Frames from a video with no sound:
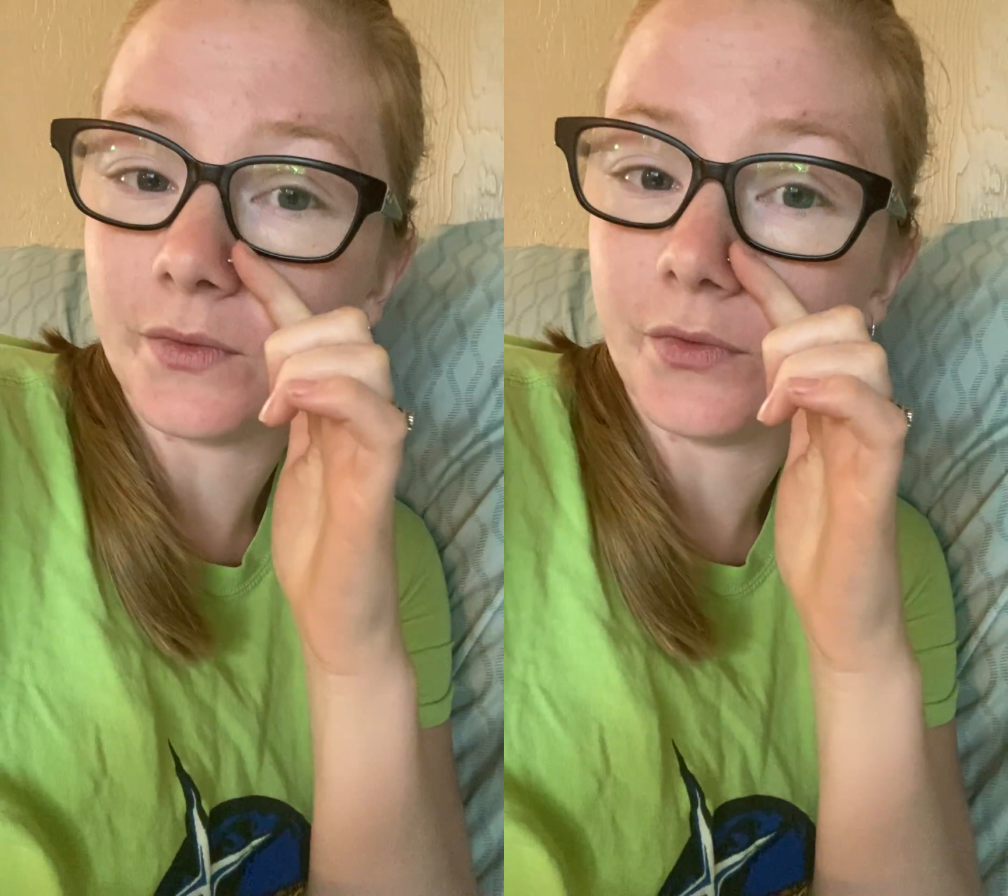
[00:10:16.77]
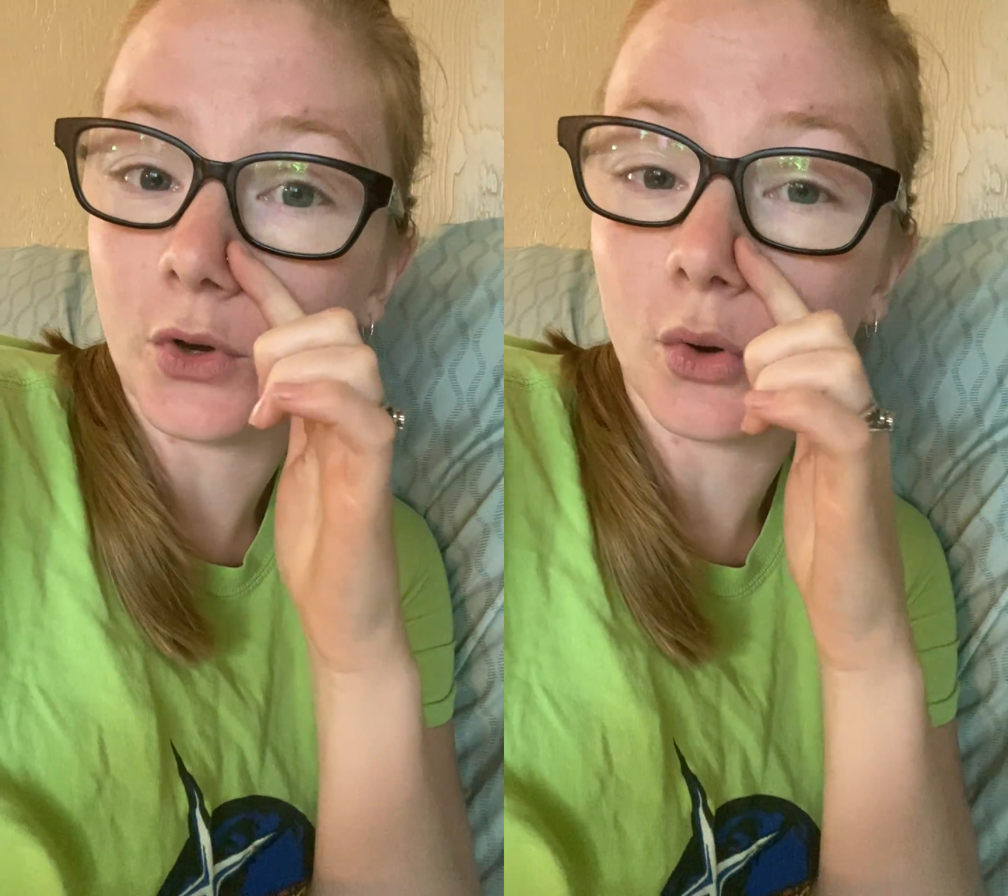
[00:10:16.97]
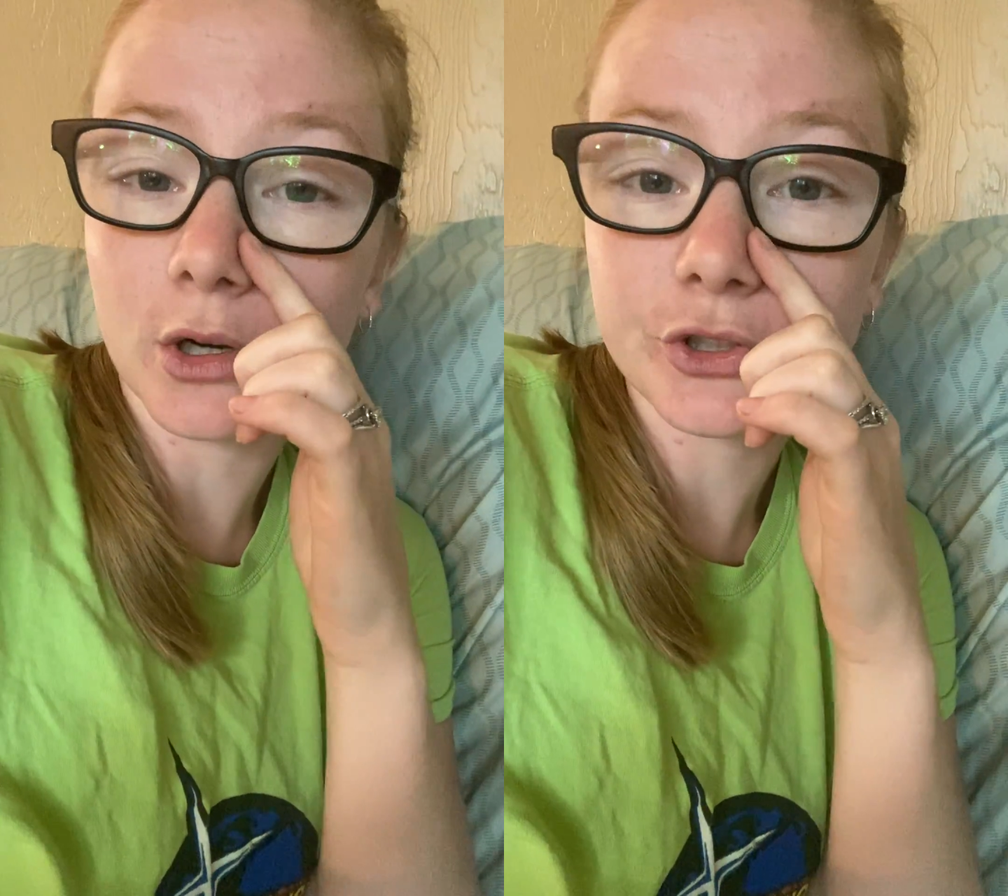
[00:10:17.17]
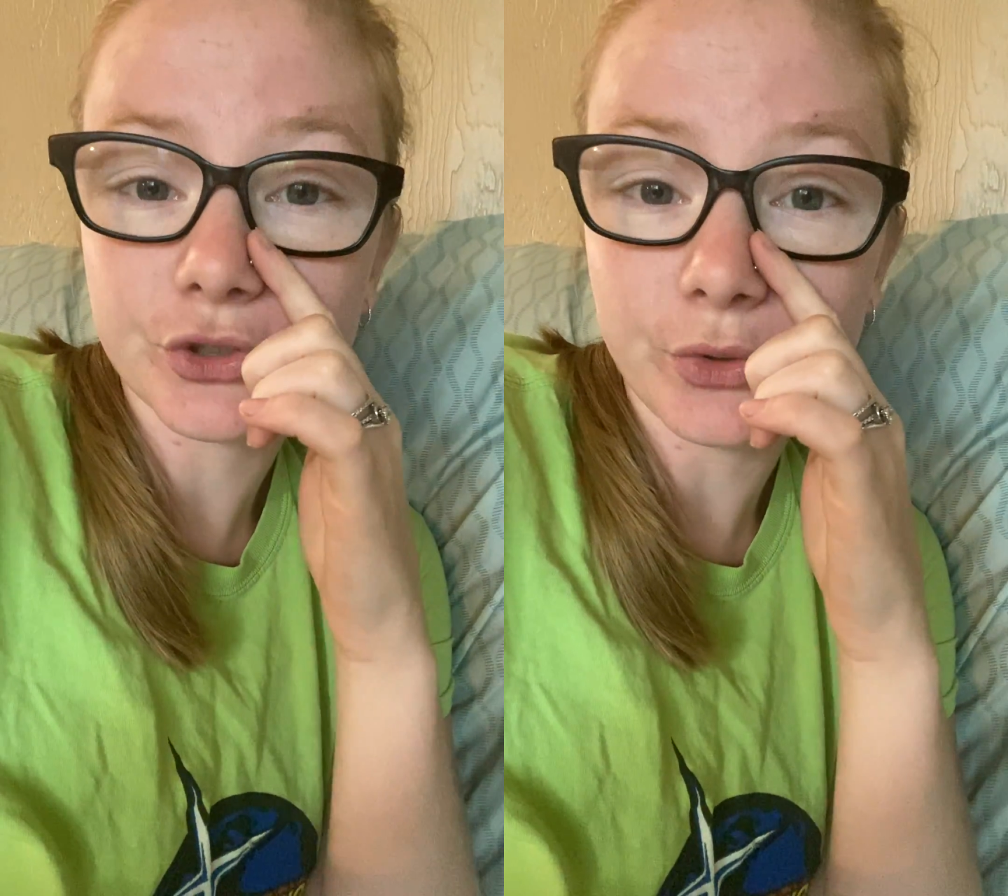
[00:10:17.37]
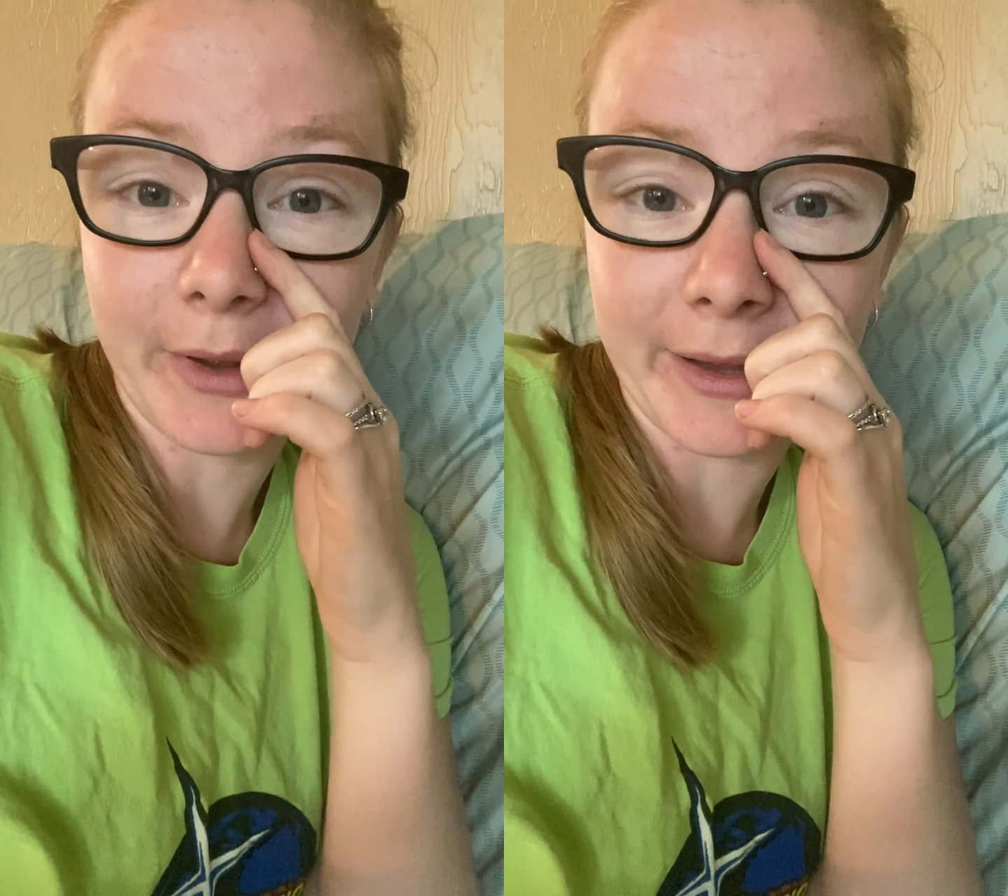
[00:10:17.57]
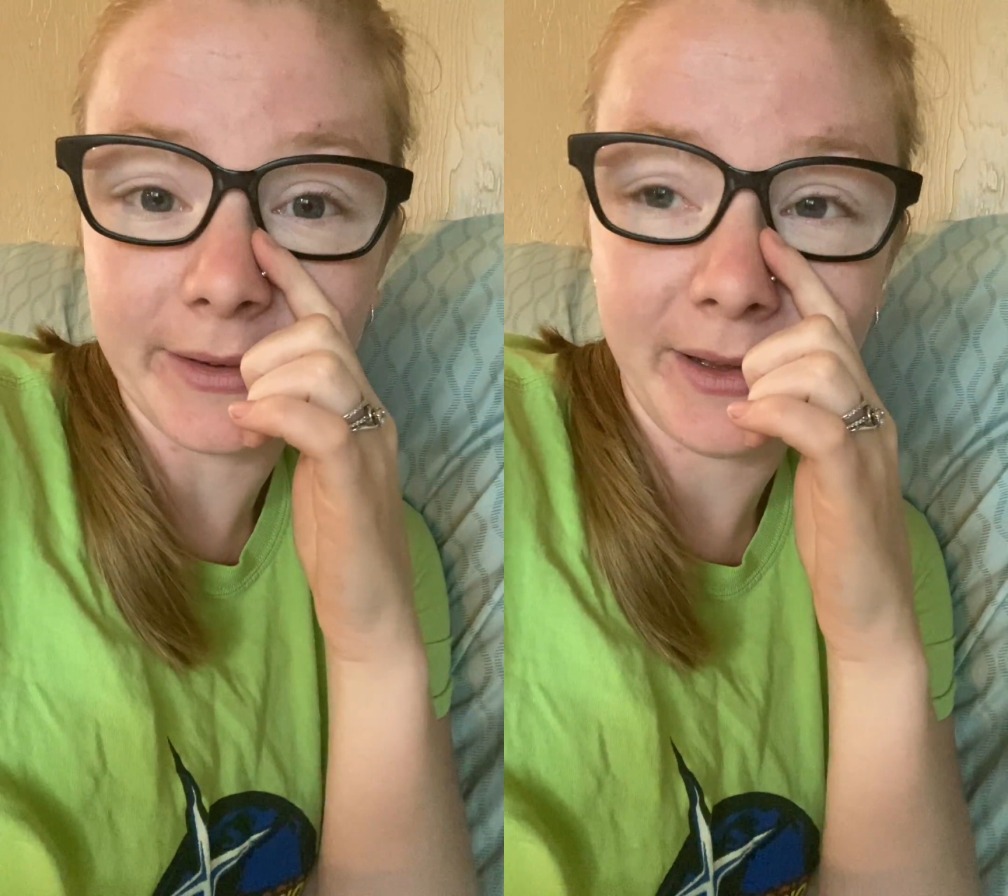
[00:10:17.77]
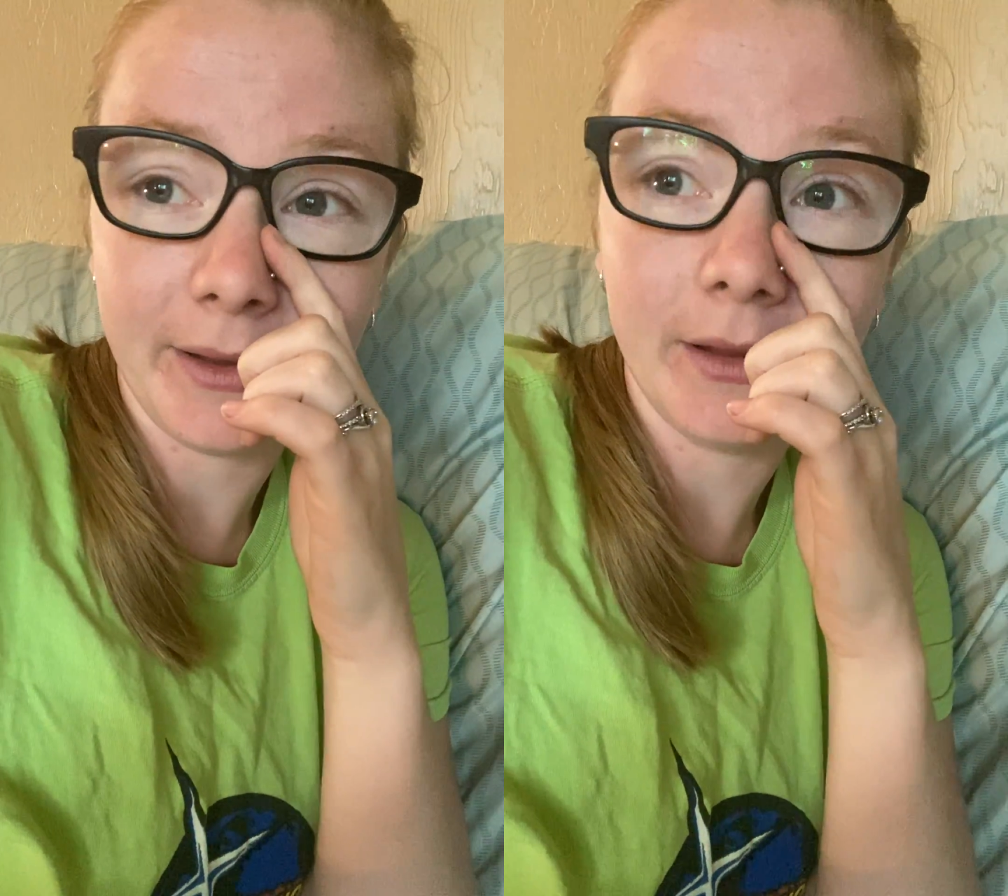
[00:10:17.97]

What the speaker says: the corkscrew end,